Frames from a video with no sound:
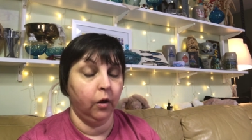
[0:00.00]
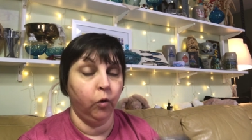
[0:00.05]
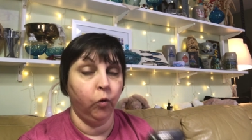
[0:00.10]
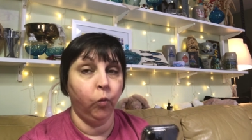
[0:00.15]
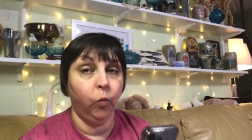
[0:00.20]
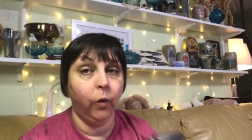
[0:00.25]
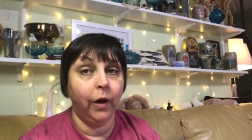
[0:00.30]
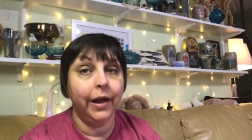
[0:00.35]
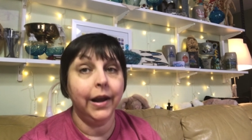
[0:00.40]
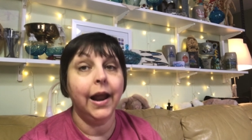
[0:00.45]

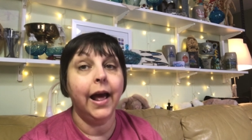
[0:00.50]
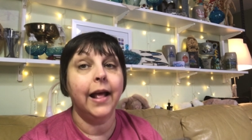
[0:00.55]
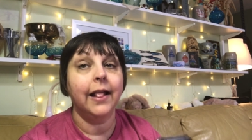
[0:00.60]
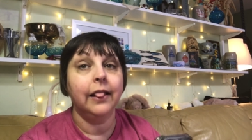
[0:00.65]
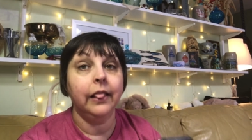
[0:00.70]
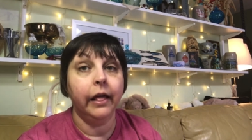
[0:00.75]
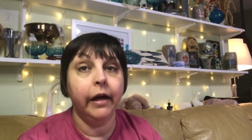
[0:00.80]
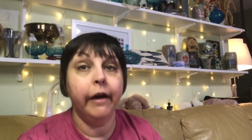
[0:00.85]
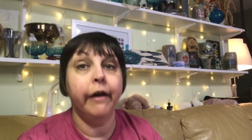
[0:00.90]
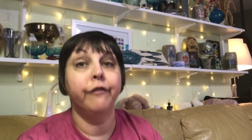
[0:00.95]
what I
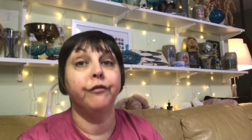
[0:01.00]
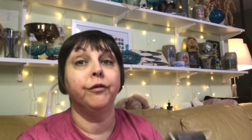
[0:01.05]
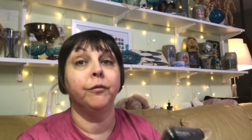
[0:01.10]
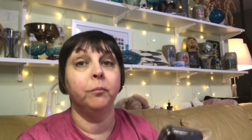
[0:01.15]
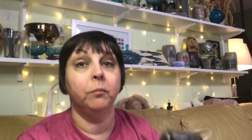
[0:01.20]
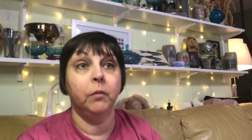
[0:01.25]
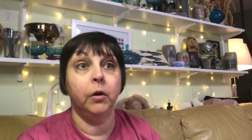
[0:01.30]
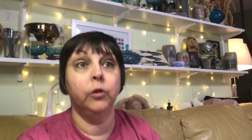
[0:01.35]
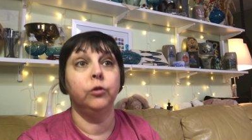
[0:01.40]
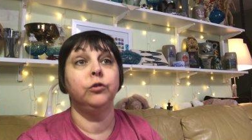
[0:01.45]
love
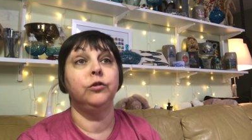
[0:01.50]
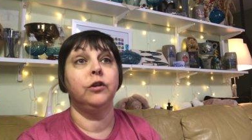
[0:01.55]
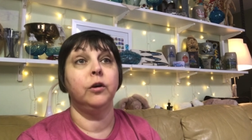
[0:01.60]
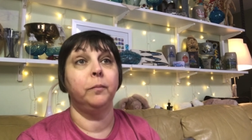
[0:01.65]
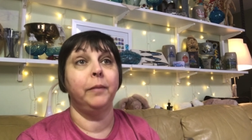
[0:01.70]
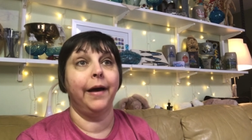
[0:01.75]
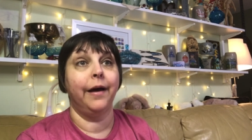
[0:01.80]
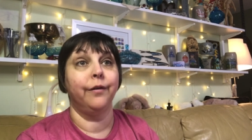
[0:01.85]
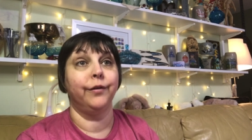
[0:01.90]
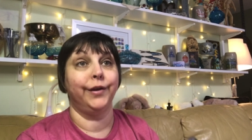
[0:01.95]
most
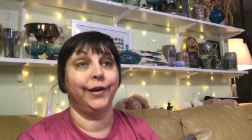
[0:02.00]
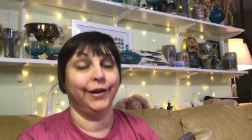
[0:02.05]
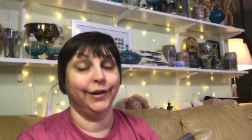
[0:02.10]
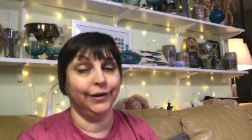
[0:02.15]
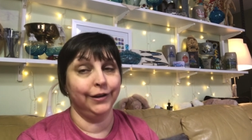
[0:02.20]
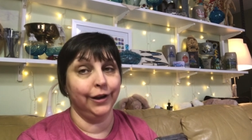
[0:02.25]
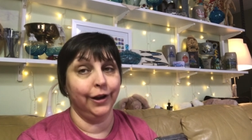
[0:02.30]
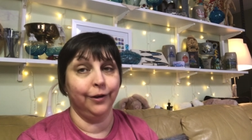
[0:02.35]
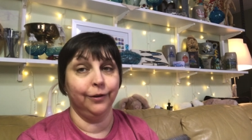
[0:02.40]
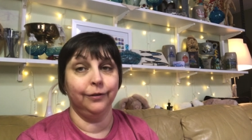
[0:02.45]
about
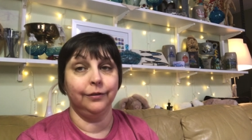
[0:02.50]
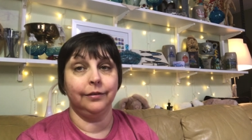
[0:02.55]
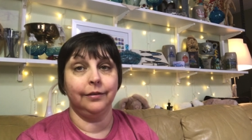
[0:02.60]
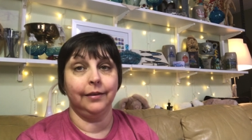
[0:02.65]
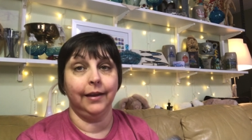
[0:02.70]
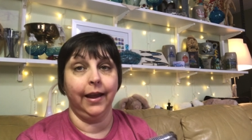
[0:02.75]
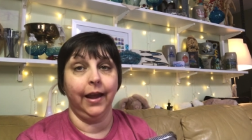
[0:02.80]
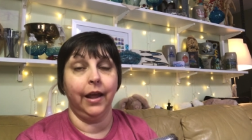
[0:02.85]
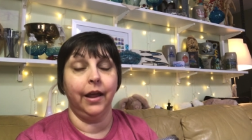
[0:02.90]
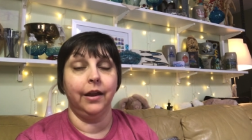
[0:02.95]
GoodNotes
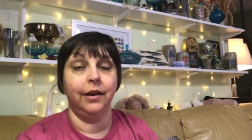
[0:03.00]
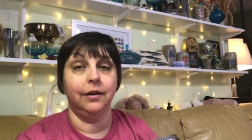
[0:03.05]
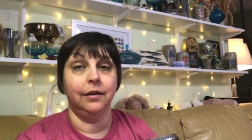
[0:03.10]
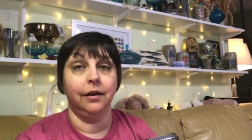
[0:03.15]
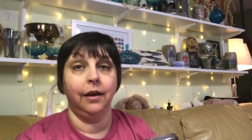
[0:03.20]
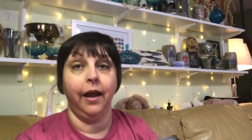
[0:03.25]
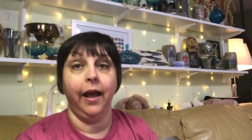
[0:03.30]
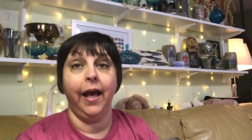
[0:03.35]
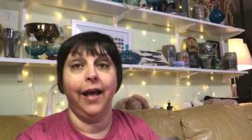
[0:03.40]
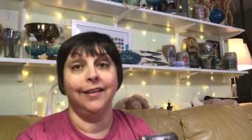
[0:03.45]
and
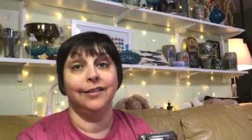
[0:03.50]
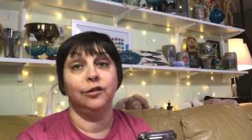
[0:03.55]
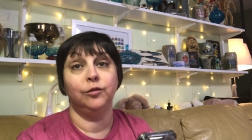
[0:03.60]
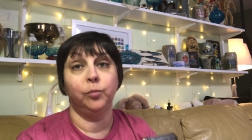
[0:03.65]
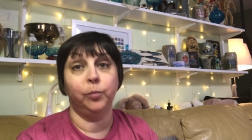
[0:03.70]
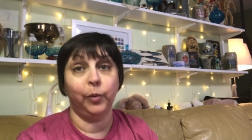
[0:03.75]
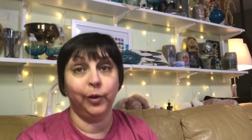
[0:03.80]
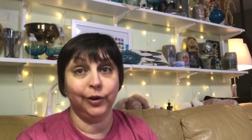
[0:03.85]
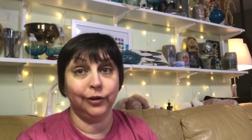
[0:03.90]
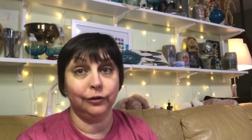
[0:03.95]
has
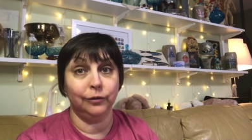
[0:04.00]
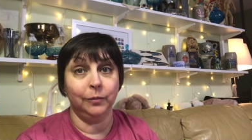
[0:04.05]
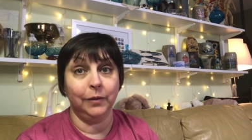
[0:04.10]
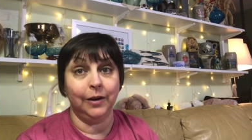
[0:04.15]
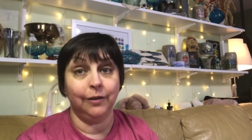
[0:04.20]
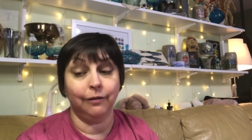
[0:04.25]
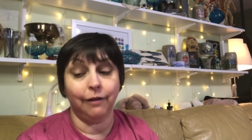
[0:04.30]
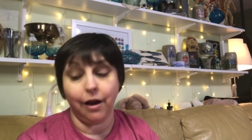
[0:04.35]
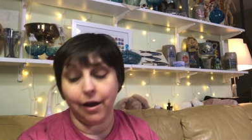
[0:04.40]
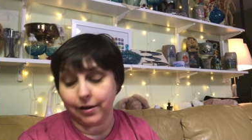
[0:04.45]
spoiled me
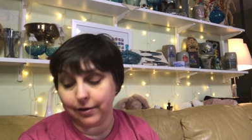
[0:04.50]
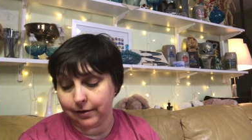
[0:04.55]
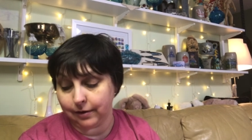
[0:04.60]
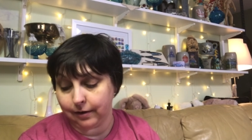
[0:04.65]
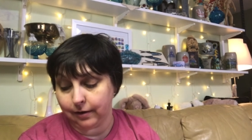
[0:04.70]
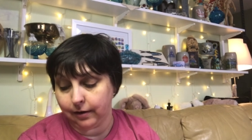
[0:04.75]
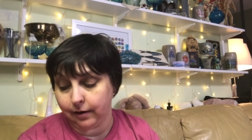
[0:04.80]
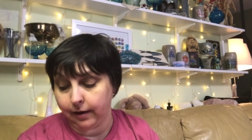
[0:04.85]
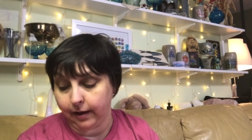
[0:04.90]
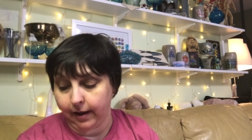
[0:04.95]

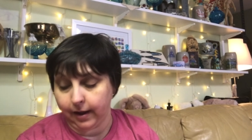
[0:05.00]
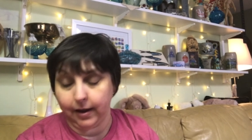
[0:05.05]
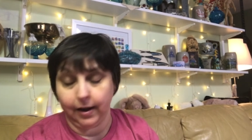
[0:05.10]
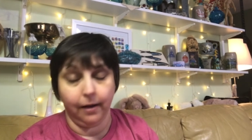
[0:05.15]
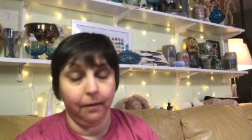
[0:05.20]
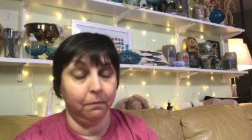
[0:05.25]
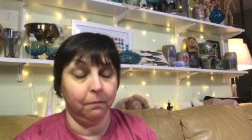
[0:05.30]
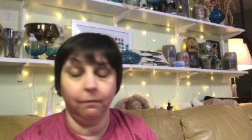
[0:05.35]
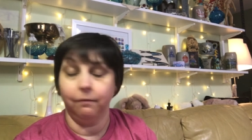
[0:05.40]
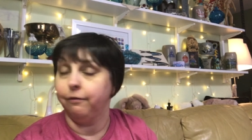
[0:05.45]
rotten, and
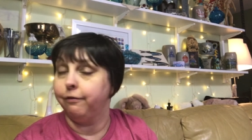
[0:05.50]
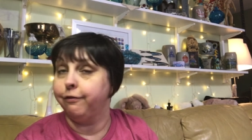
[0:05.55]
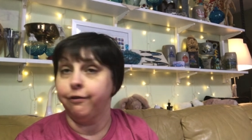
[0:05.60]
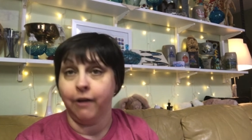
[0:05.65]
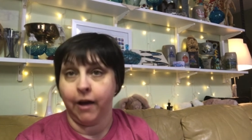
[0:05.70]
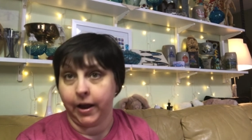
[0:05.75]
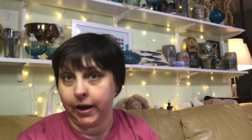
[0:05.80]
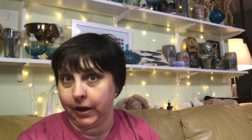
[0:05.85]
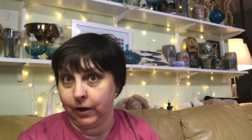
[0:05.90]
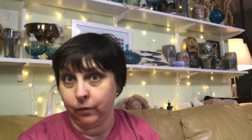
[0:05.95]
I'm
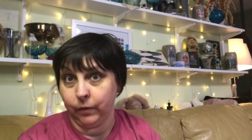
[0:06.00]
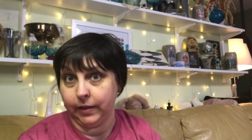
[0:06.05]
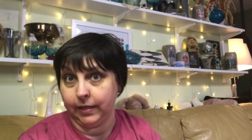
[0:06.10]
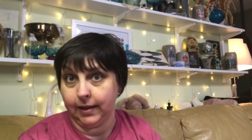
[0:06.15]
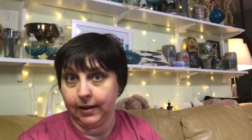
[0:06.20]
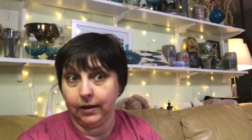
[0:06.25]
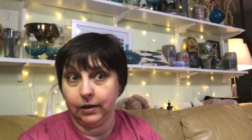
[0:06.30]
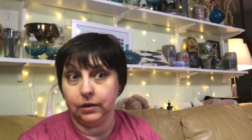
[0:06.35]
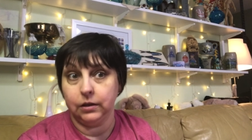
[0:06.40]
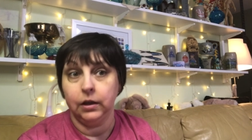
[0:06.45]
fine with
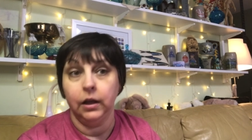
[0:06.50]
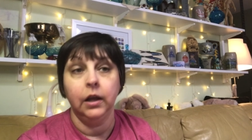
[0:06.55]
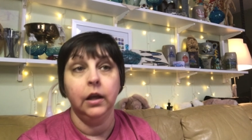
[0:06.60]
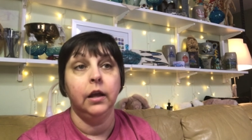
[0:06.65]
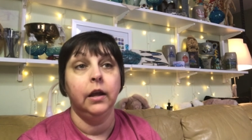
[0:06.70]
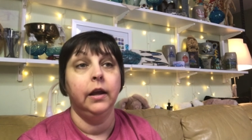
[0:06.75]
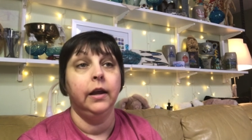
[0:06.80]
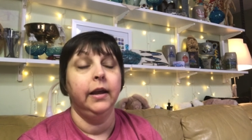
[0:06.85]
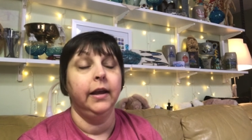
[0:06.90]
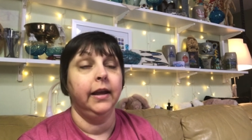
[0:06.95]
it,
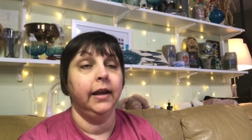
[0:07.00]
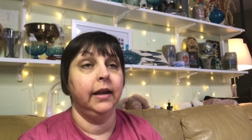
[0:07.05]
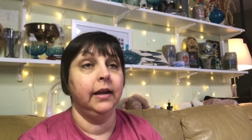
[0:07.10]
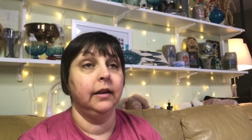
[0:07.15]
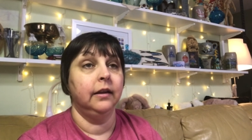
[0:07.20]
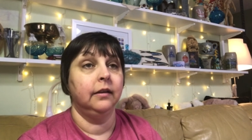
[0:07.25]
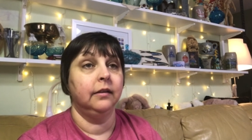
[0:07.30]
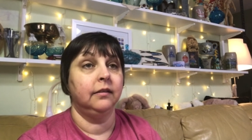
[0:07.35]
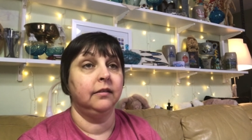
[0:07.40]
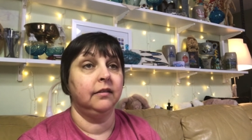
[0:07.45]

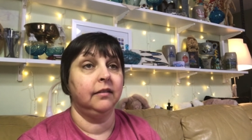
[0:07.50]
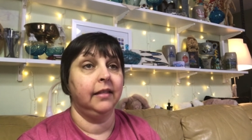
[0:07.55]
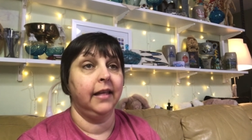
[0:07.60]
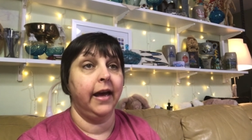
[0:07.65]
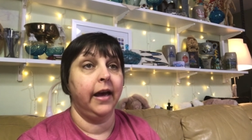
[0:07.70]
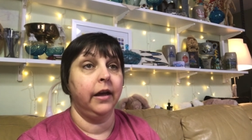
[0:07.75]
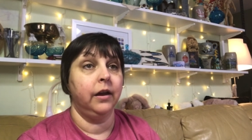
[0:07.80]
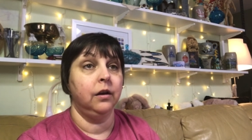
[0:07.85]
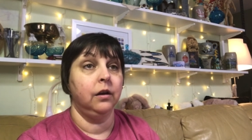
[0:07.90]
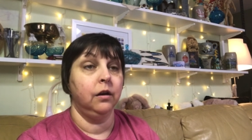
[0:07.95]
is
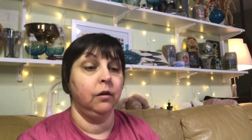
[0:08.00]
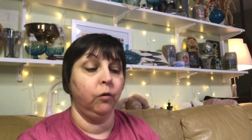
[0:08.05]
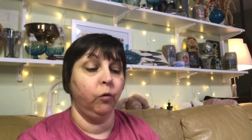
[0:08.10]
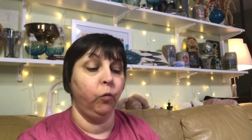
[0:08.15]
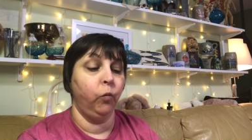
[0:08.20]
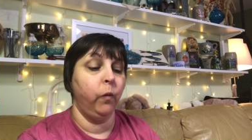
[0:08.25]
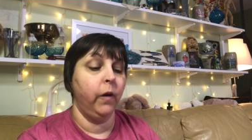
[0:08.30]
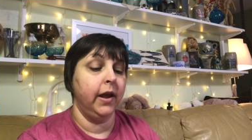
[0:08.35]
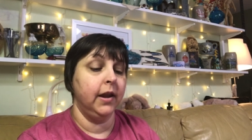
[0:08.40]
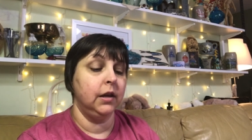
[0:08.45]
that
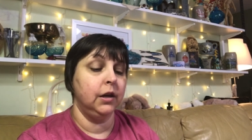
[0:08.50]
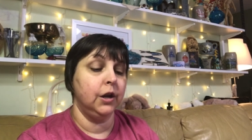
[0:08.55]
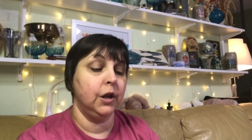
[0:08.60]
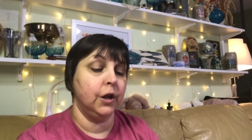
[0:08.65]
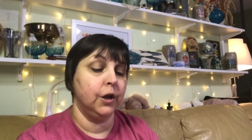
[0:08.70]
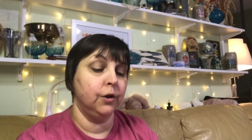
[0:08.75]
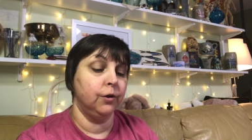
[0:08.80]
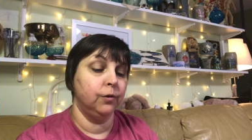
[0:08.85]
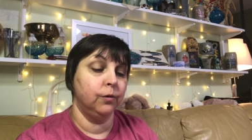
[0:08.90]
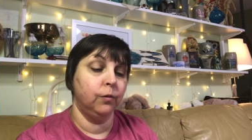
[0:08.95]
when
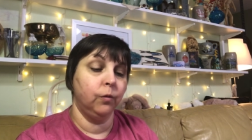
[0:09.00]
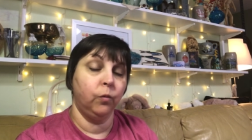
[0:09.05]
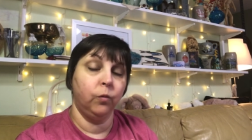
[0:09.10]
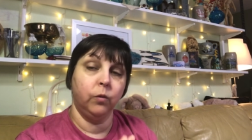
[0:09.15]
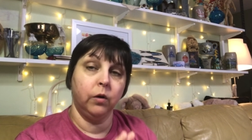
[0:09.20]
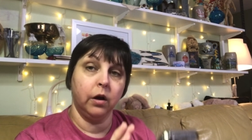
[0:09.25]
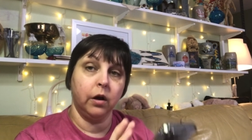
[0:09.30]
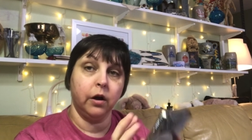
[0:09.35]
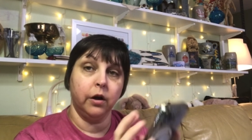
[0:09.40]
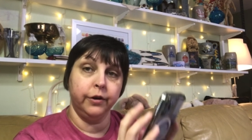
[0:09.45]
you
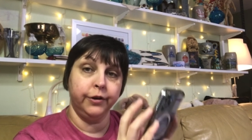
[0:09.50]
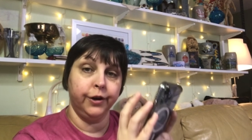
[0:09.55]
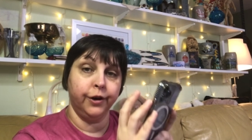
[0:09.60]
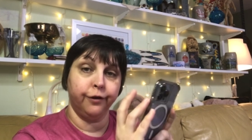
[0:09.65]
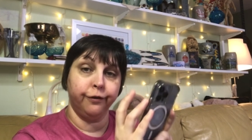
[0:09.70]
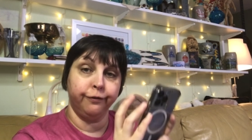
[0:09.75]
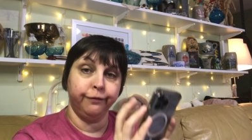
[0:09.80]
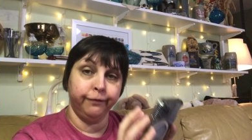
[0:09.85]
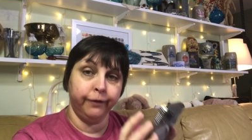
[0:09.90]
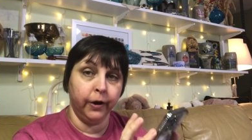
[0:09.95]
work on your
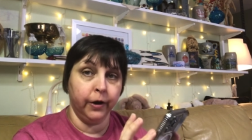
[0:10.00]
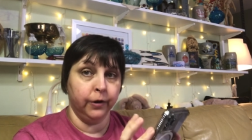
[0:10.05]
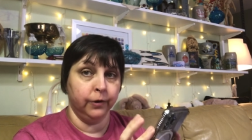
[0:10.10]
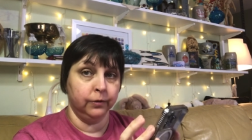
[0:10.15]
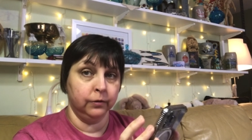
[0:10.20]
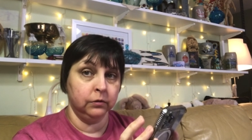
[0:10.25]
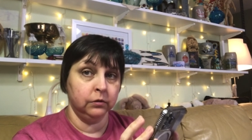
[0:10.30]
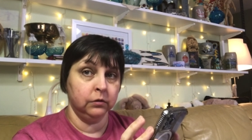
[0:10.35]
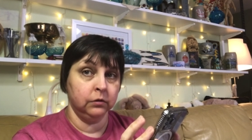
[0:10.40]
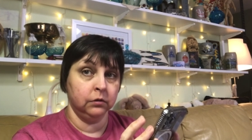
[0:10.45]

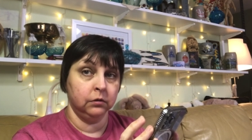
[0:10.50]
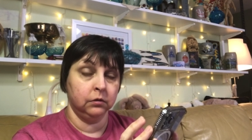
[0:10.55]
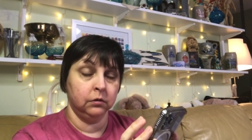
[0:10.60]
phone